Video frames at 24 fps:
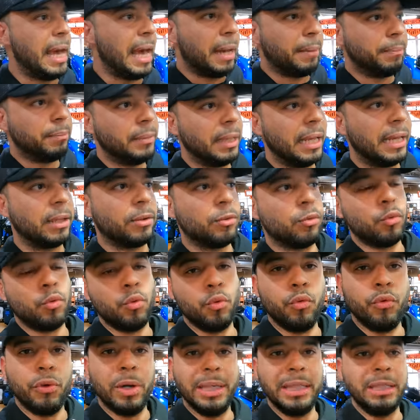yeah, I'm like
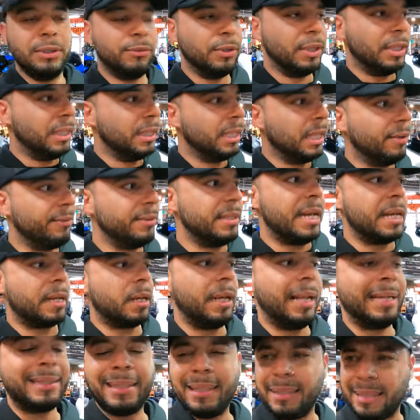really, really loving that
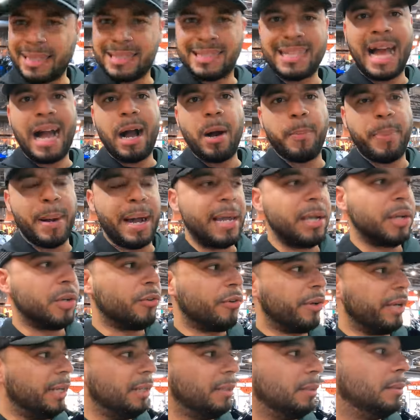color. I think that's Alpine
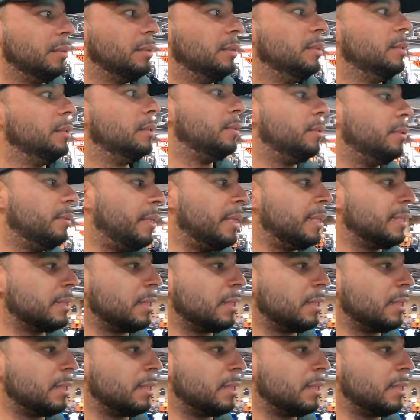Green, right?